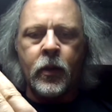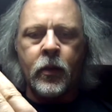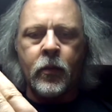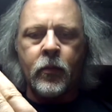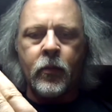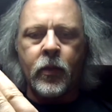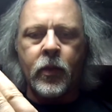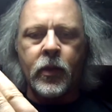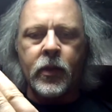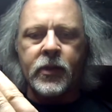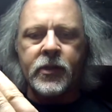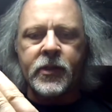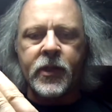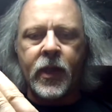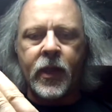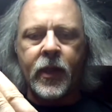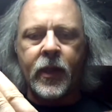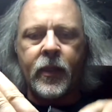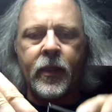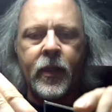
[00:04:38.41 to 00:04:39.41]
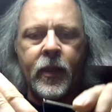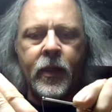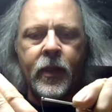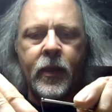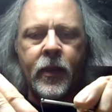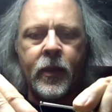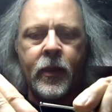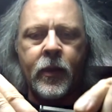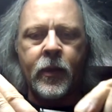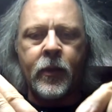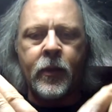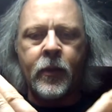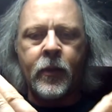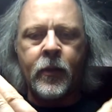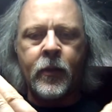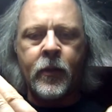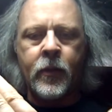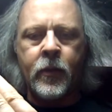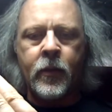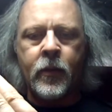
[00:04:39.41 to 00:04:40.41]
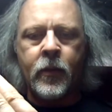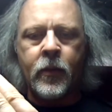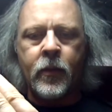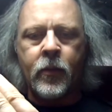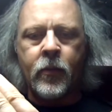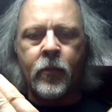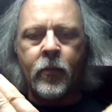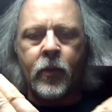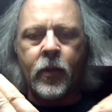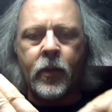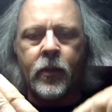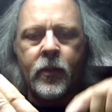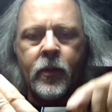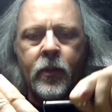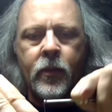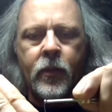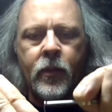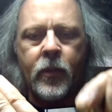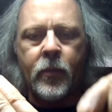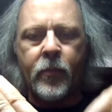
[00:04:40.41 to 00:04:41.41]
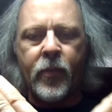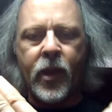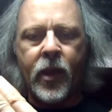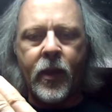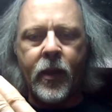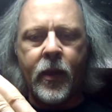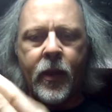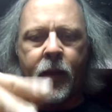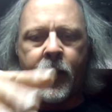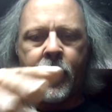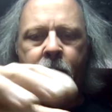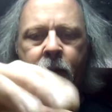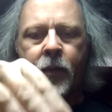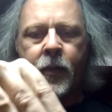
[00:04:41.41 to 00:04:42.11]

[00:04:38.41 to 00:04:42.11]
We're going to tie that in right there in the back.